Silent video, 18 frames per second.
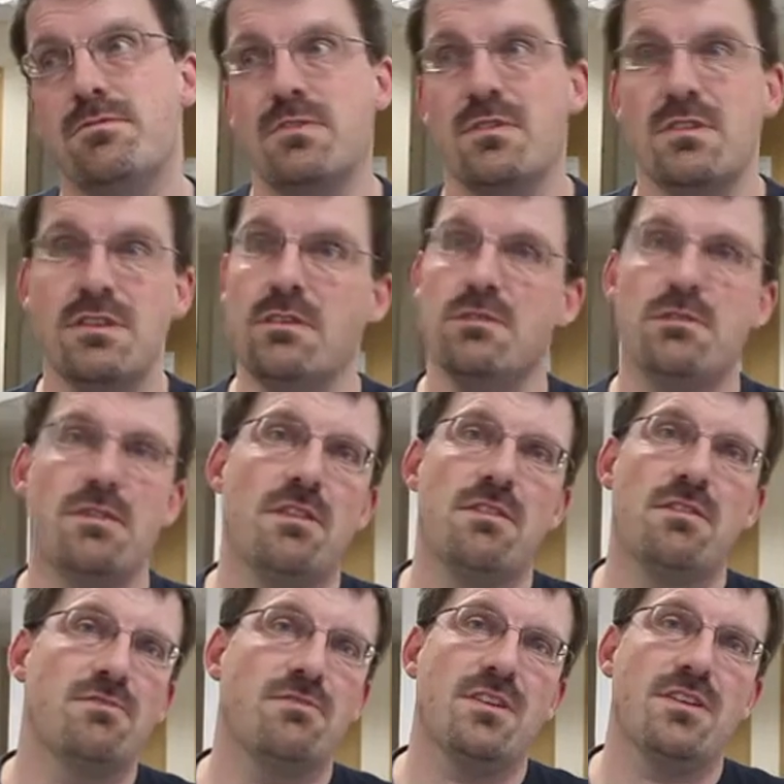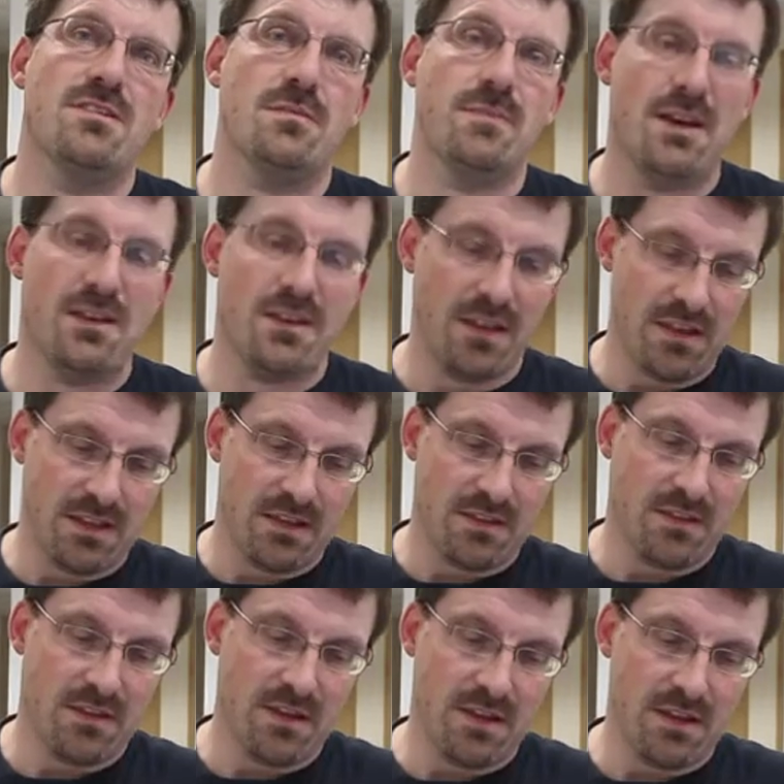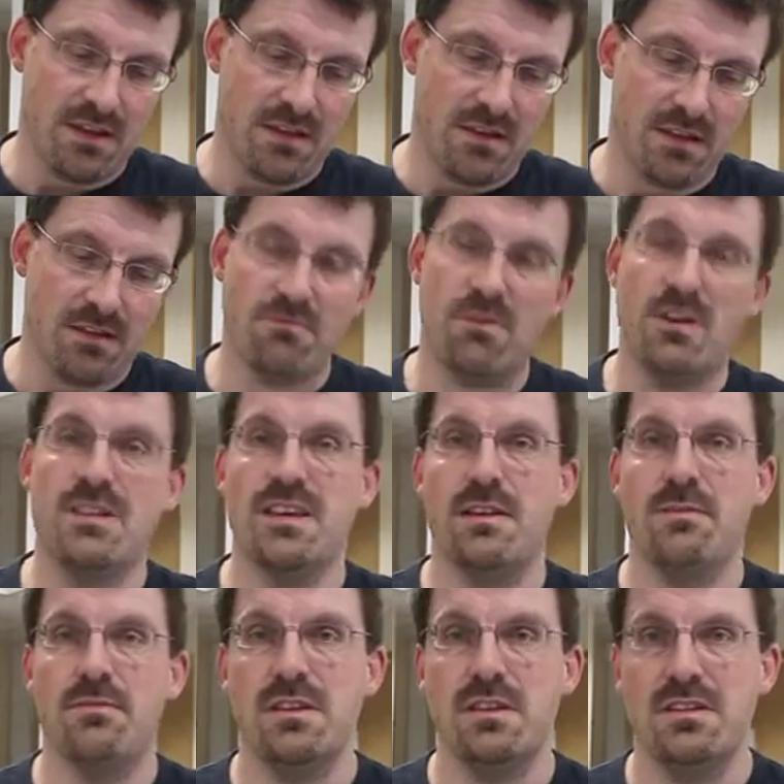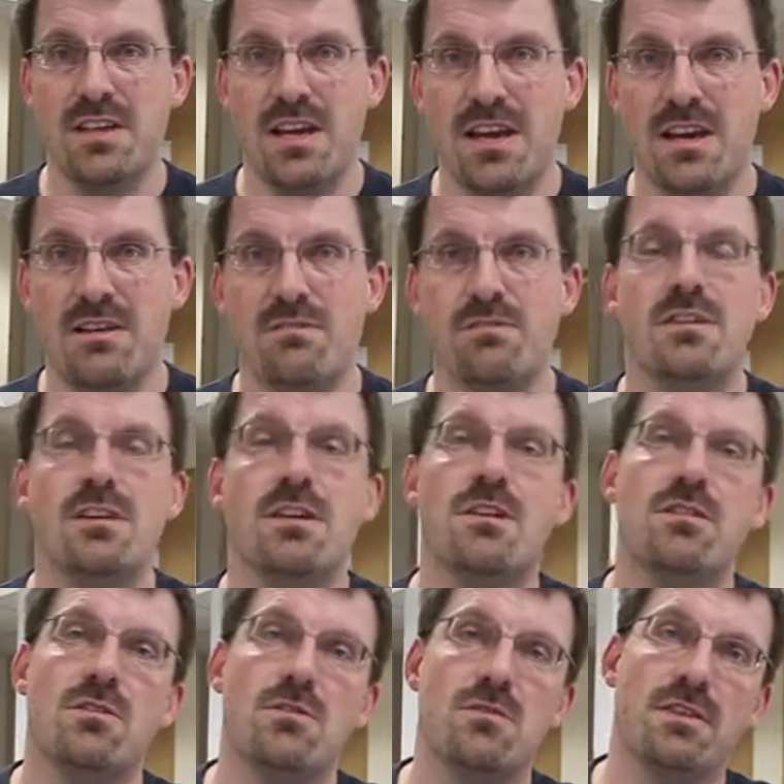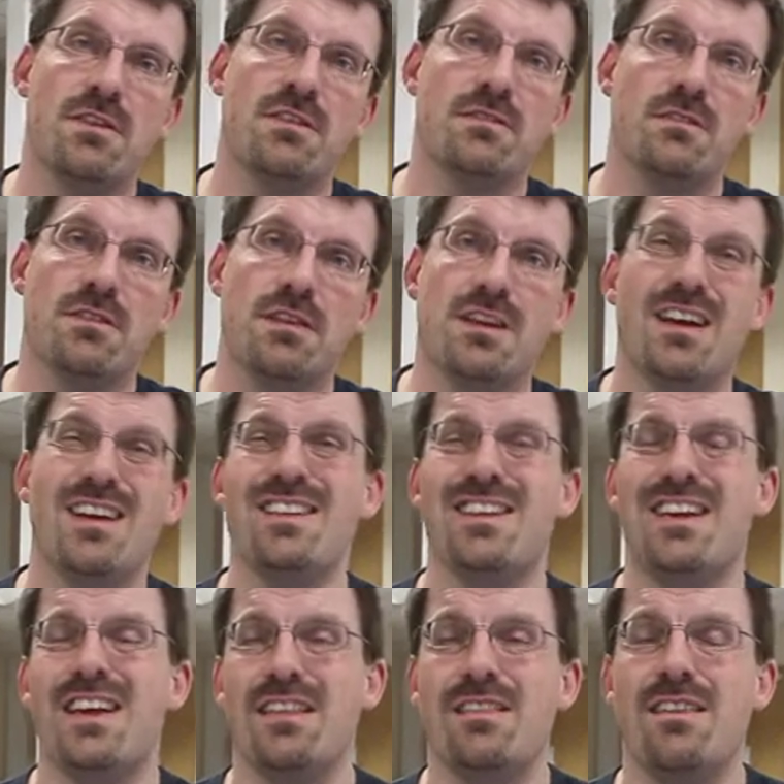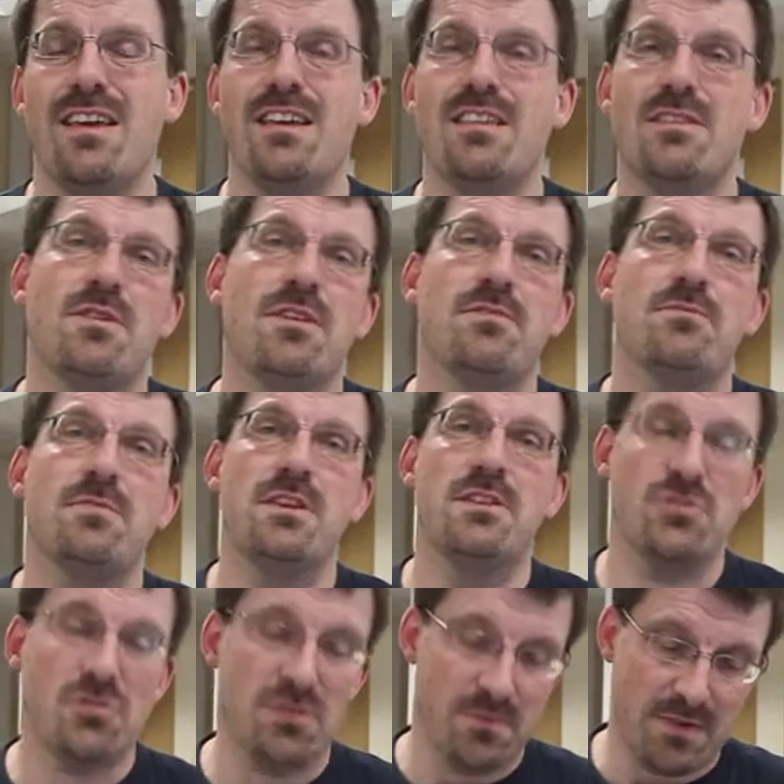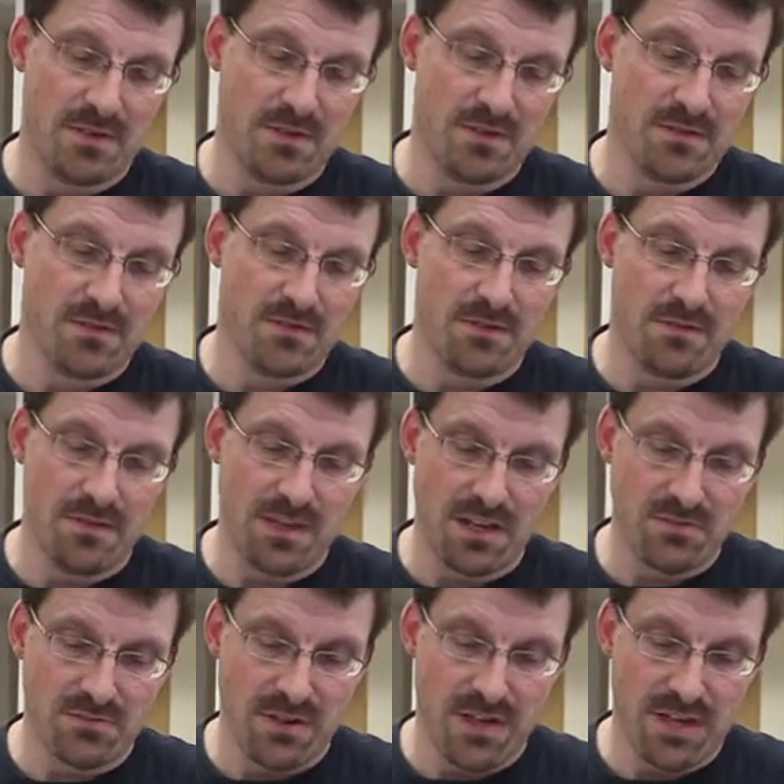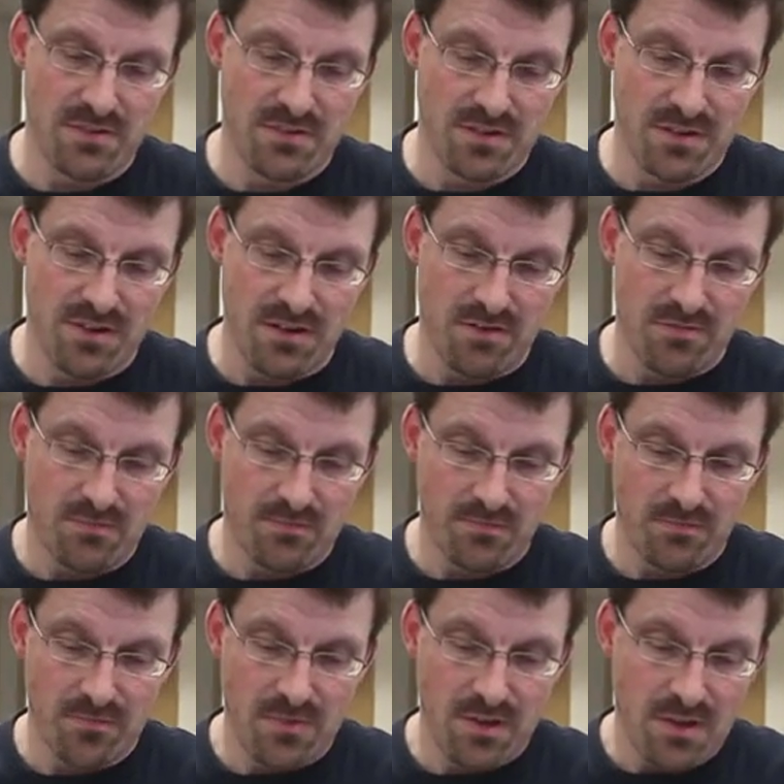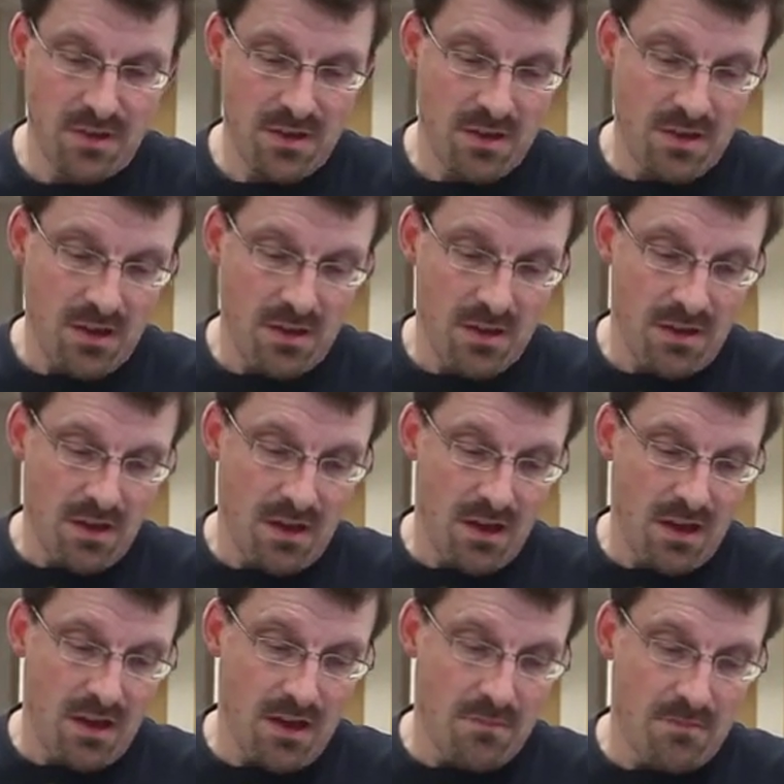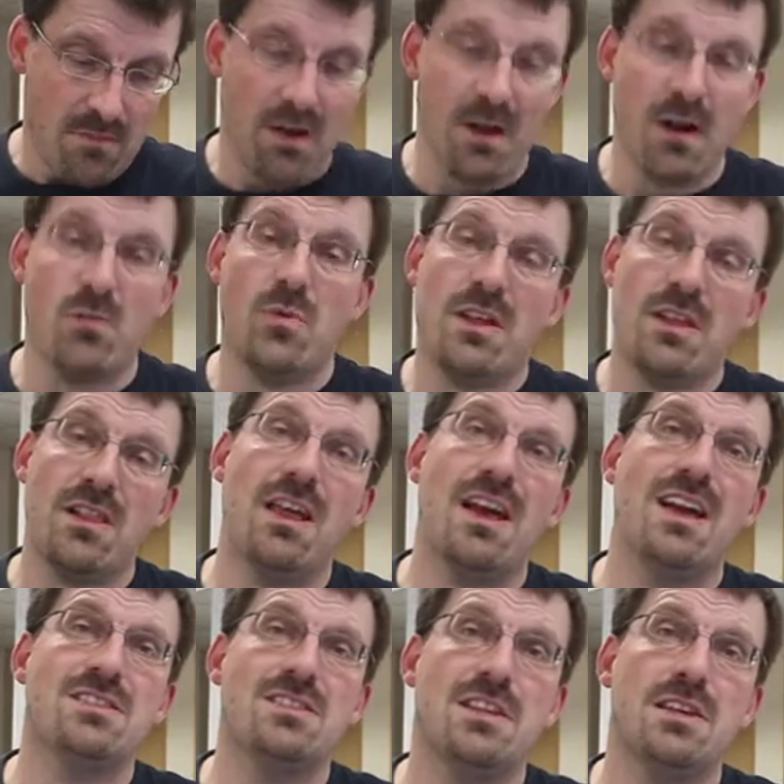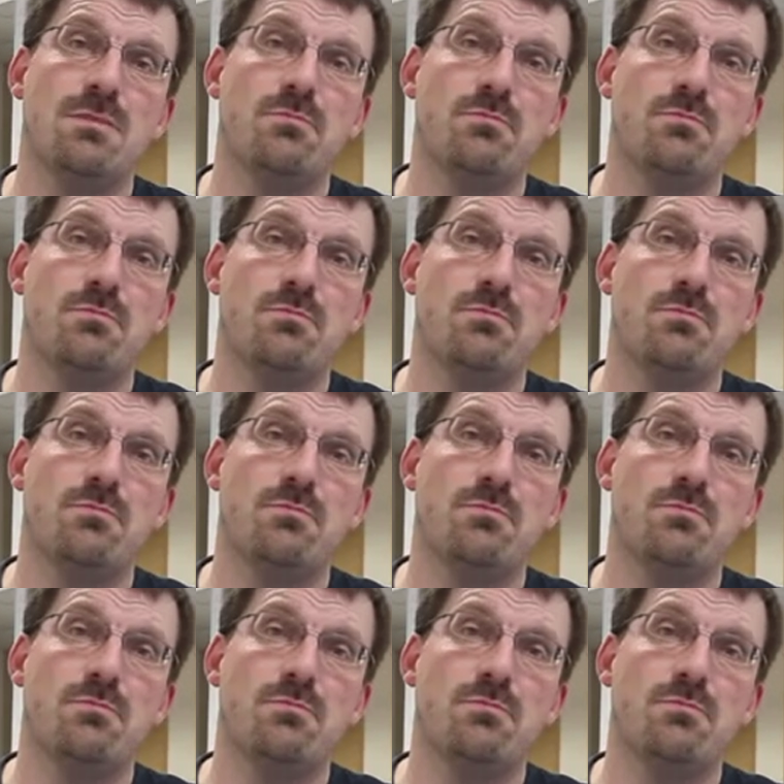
You're then stressed about getting the writing everything down, all this sort of thing, and it takes away from the enjoyment of the actual lecture itself. I will actually